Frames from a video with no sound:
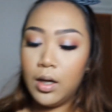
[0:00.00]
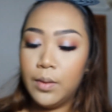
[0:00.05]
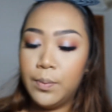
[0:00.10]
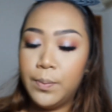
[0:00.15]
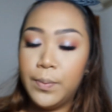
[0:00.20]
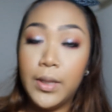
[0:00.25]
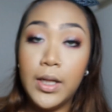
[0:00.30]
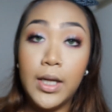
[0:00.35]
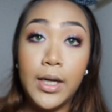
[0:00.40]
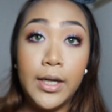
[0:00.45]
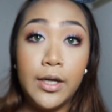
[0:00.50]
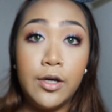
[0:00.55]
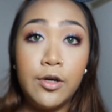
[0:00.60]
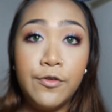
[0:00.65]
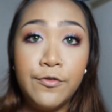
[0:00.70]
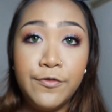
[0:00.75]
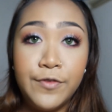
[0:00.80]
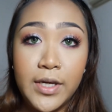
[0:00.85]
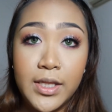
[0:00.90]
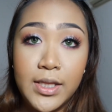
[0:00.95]
Apply
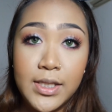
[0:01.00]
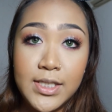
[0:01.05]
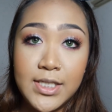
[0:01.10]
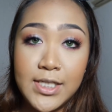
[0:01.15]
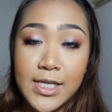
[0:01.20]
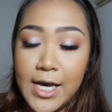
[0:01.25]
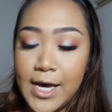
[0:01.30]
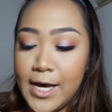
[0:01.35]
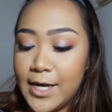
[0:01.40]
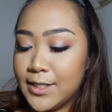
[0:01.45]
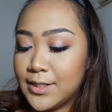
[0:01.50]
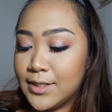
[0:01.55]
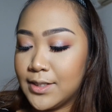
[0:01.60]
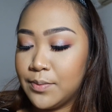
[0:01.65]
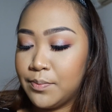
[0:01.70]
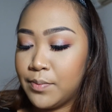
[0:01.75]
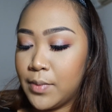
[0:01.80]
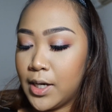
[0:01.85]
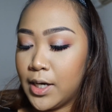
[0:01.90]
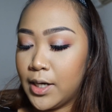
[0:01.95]
confetti as
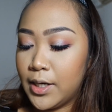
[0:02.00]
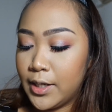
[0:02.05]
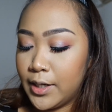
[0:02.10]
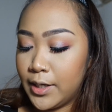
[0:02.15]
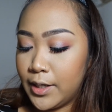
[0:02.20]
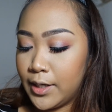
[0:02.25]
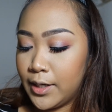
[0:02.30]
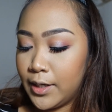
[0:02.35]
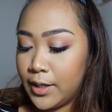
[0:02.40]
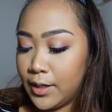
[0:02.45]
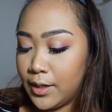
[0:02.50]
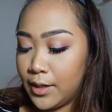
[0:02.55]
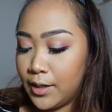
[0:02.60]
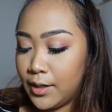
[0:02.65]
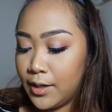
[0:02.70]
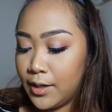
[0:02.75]
my